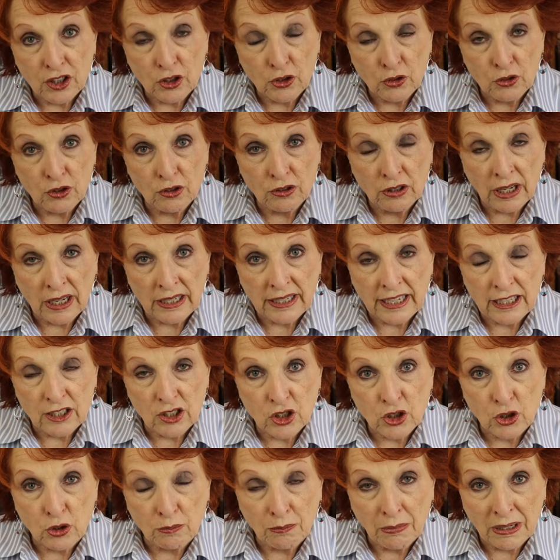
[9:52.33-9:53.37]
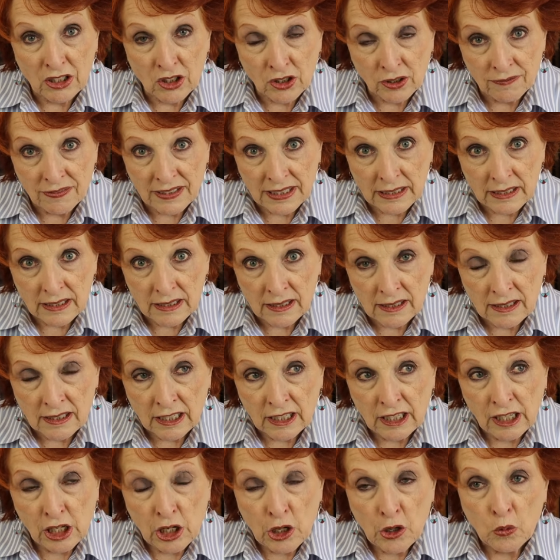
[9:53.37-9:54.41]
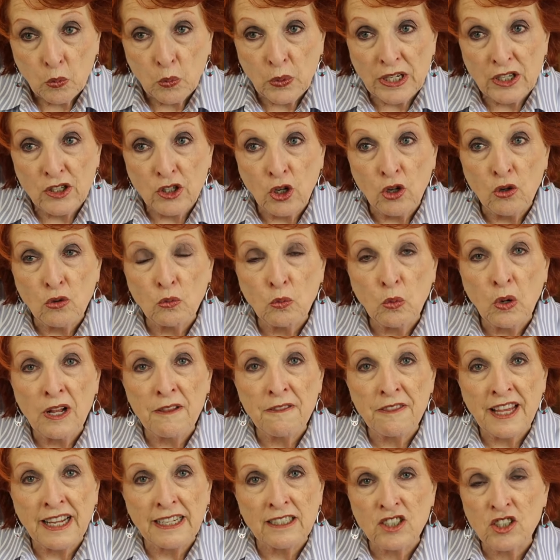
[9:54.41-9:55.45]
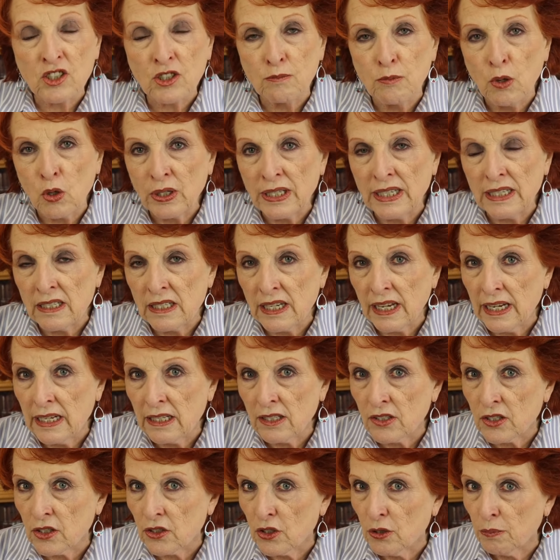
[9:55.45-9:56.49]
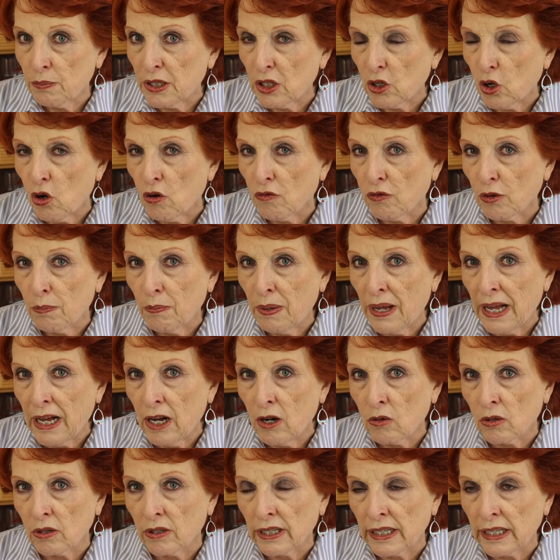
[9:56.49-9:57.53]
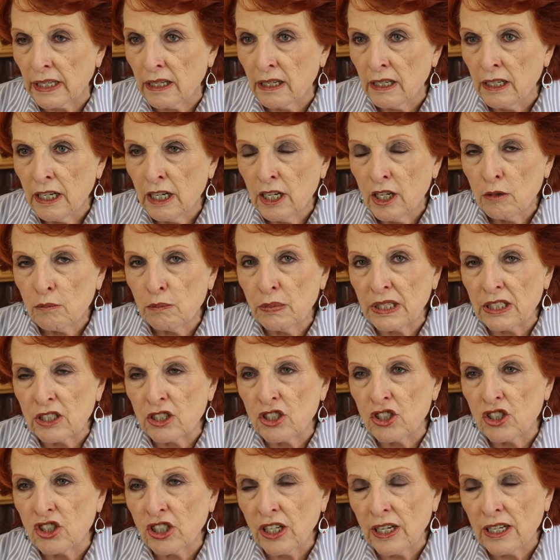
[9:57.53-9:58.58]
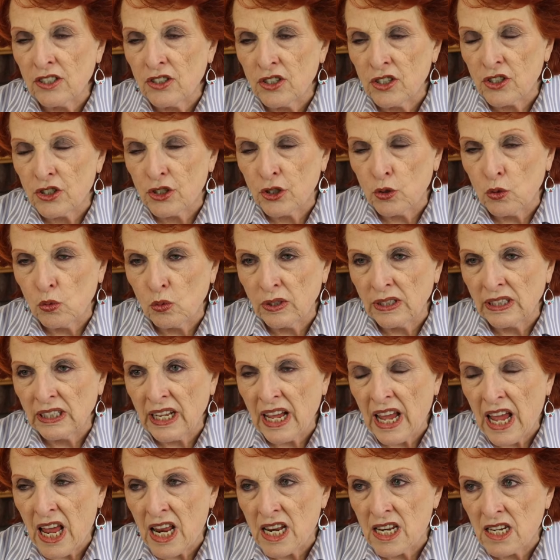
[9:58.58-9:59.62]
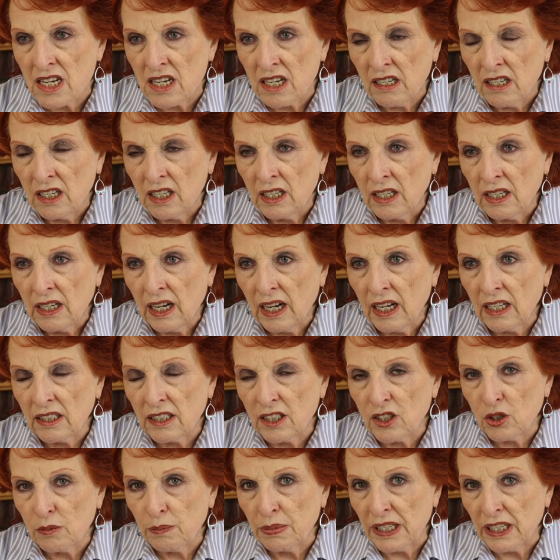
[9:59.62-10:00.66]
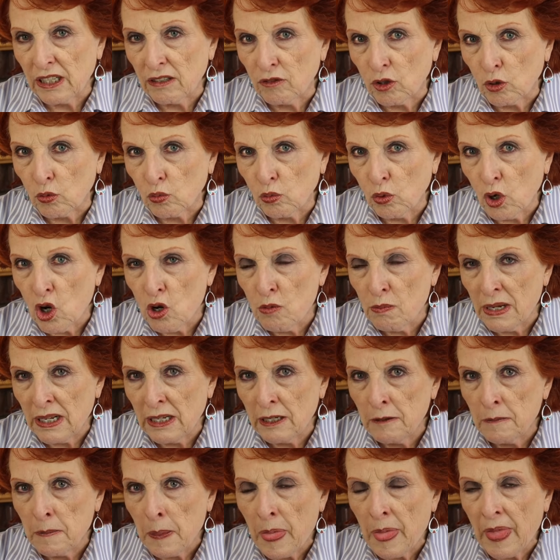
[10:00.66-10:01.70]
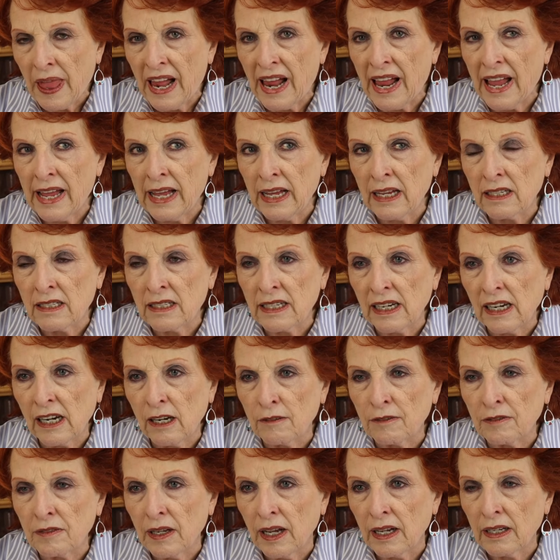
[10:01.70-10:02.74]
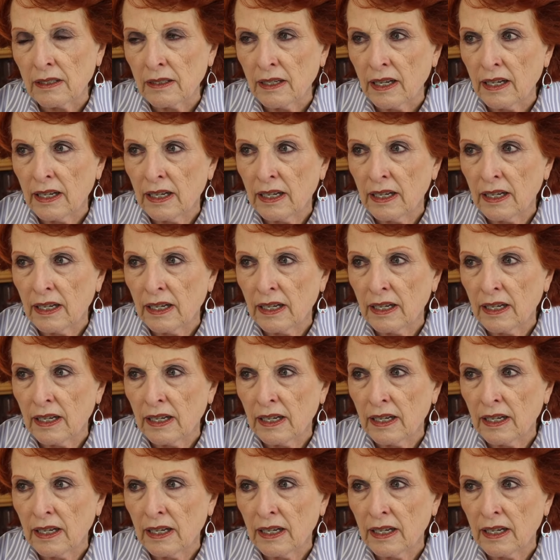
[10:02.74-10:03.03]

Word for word: that you do not add too much of this. We don't want that smoky taste to be overpowering, but just to lend a little bit of aroma and a, a,